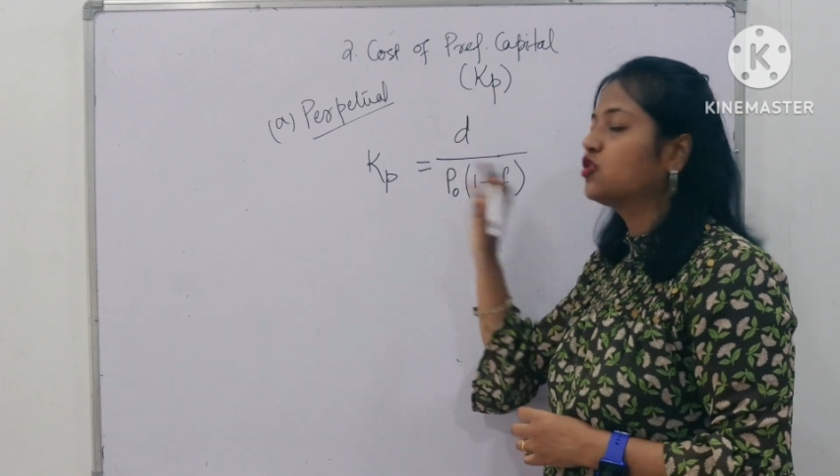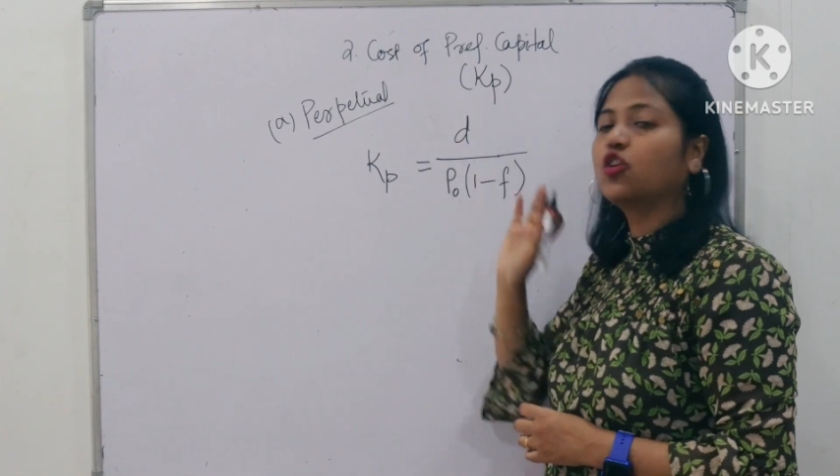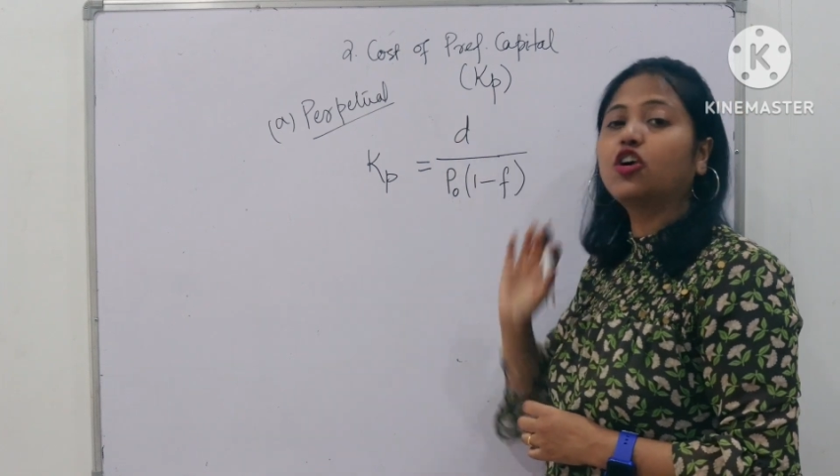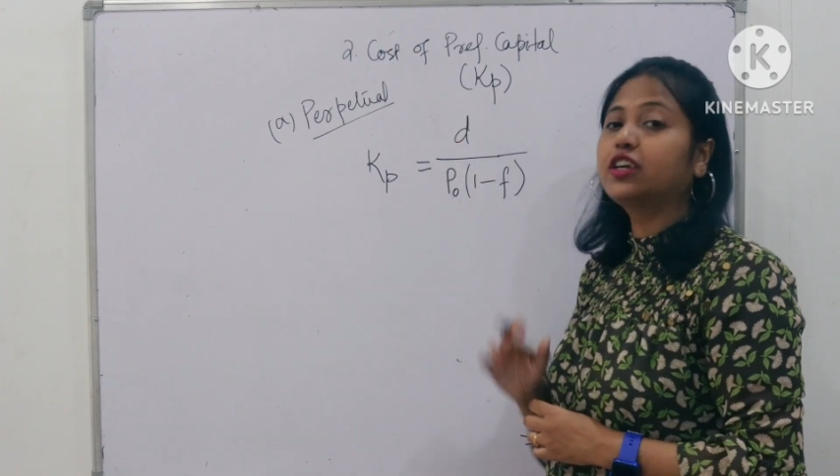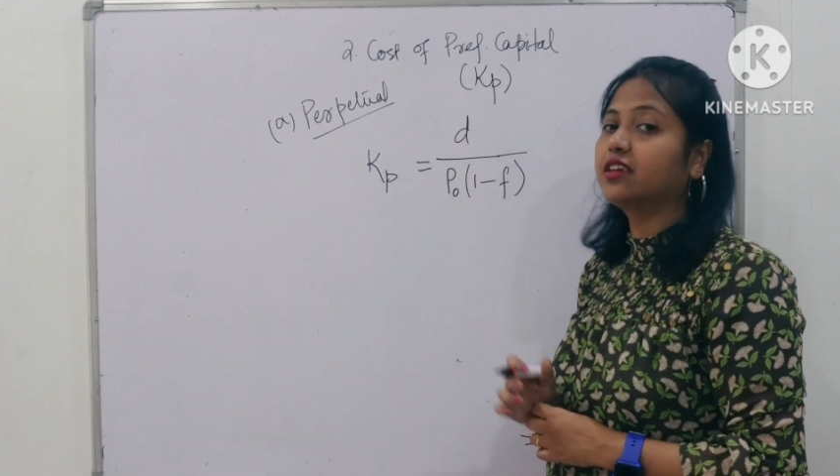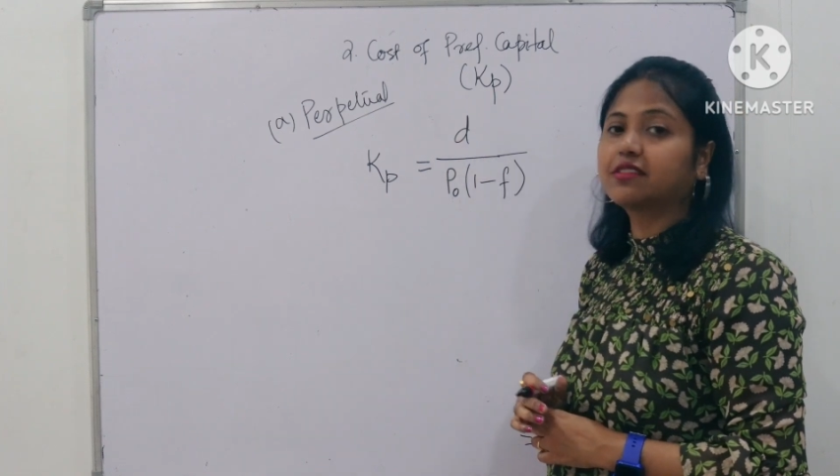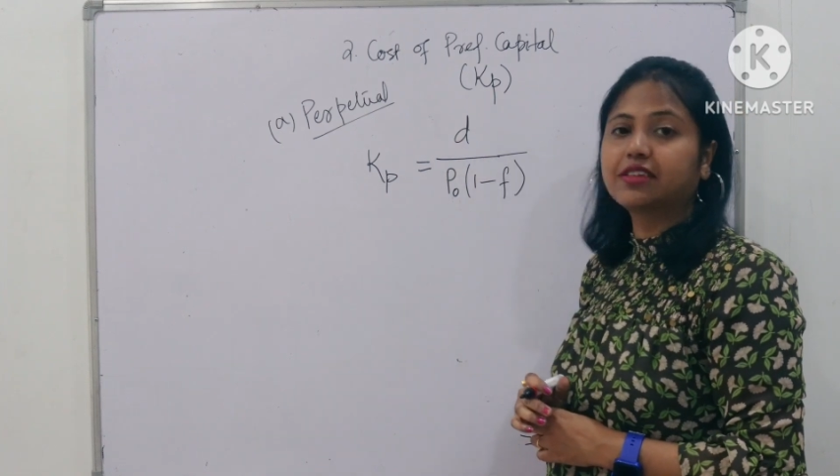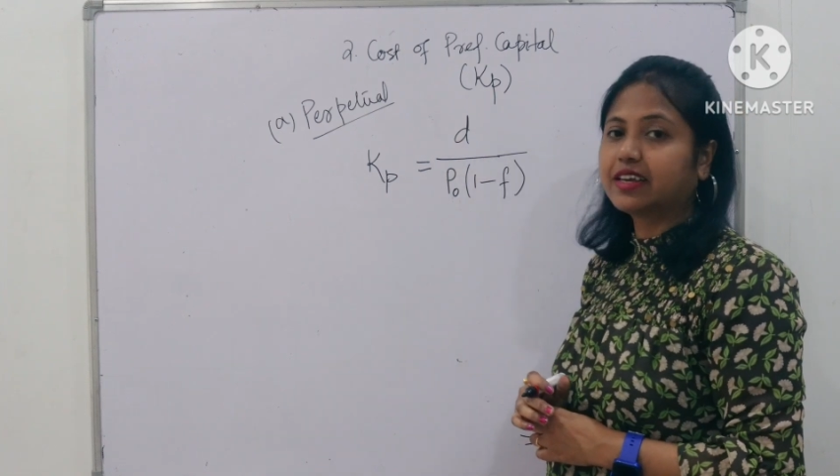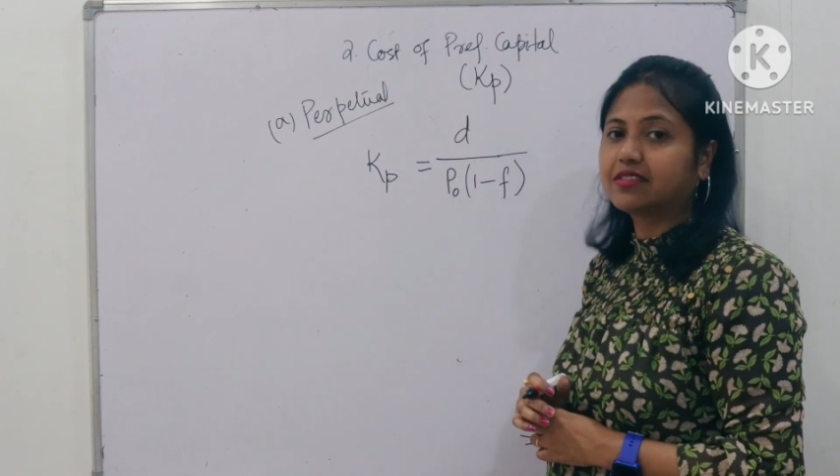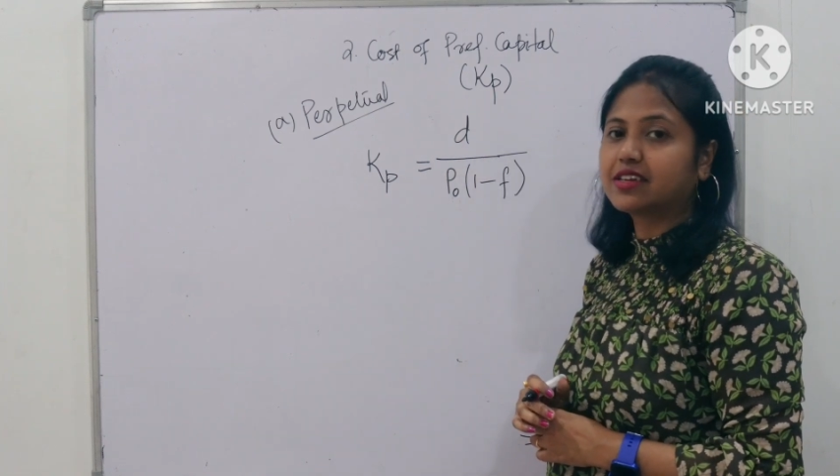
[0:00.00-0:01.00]
not
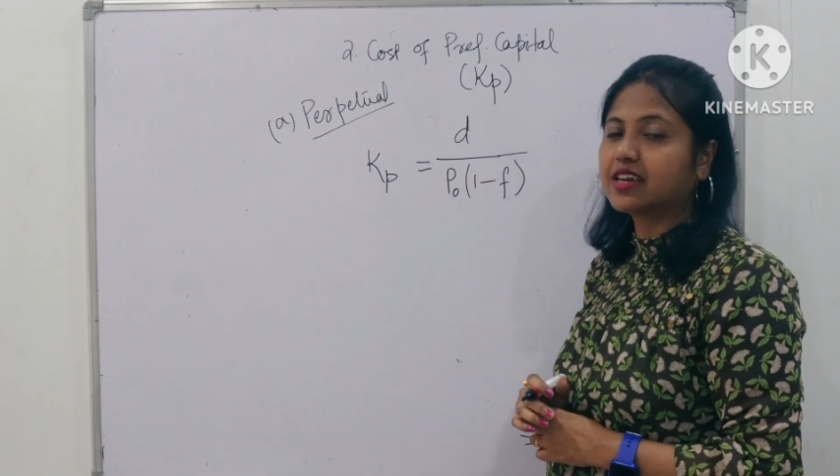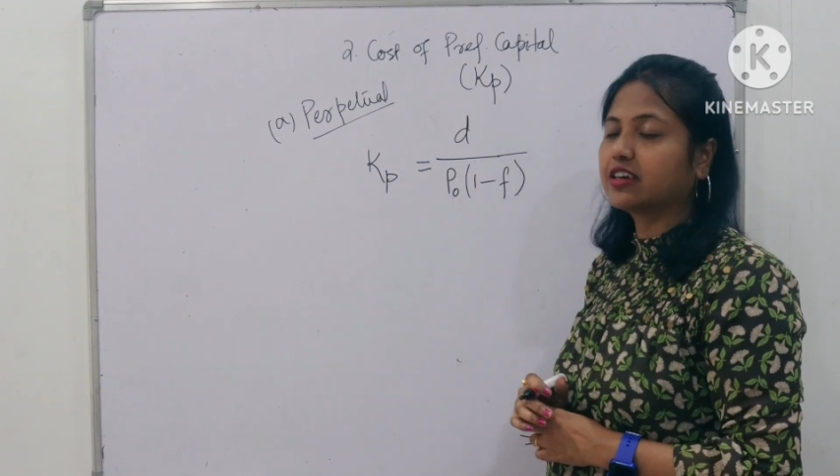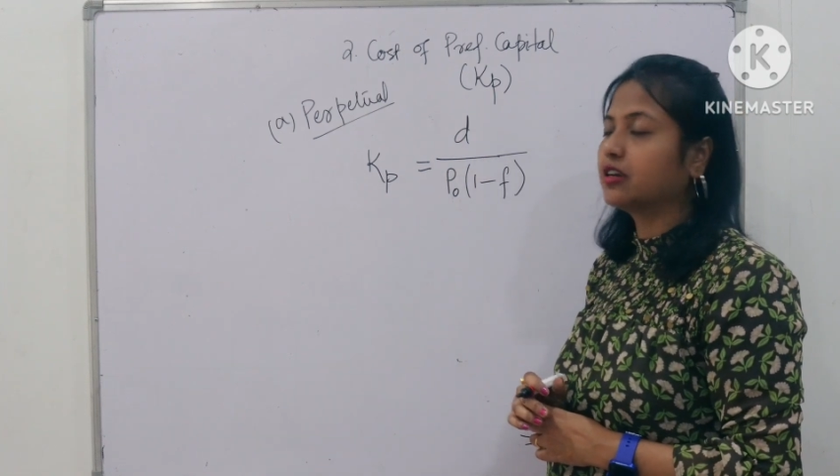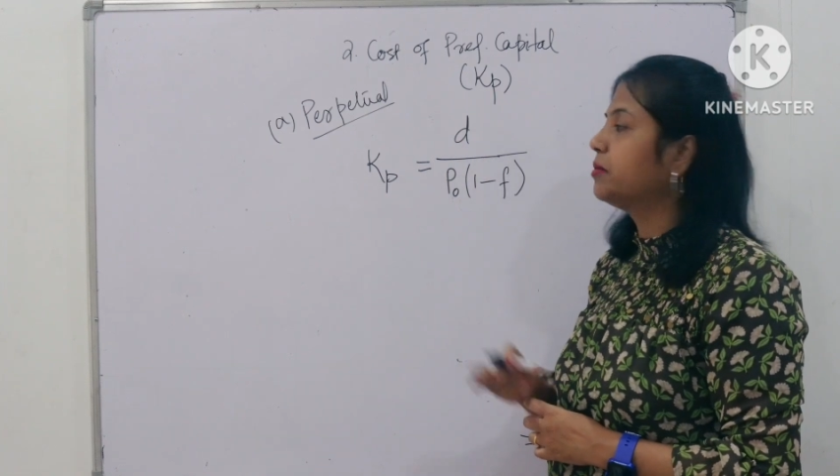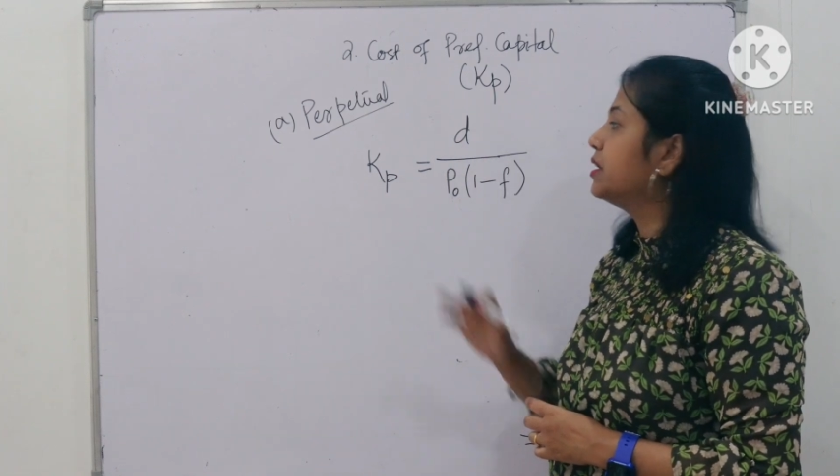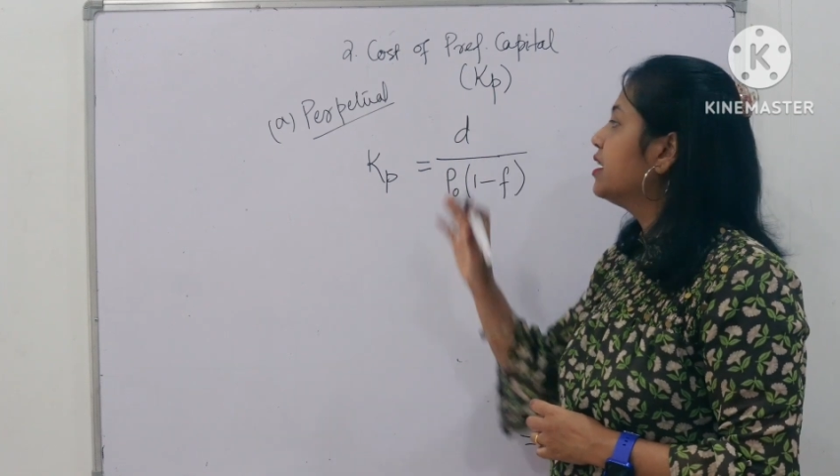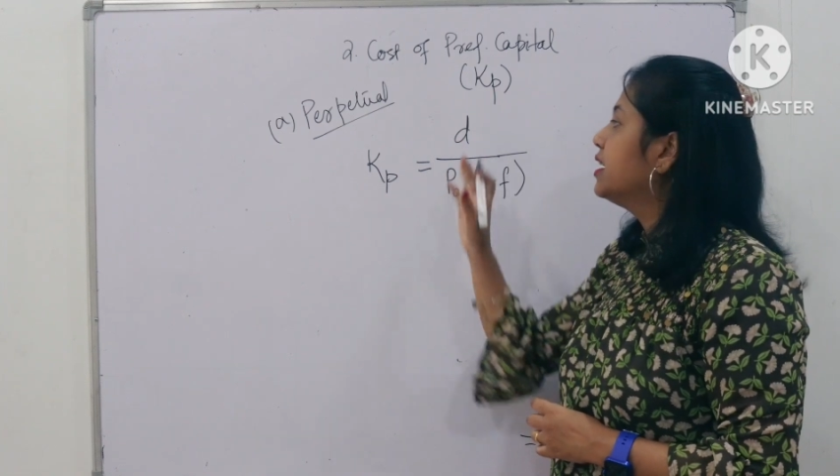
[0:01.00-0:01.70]
tax deductible.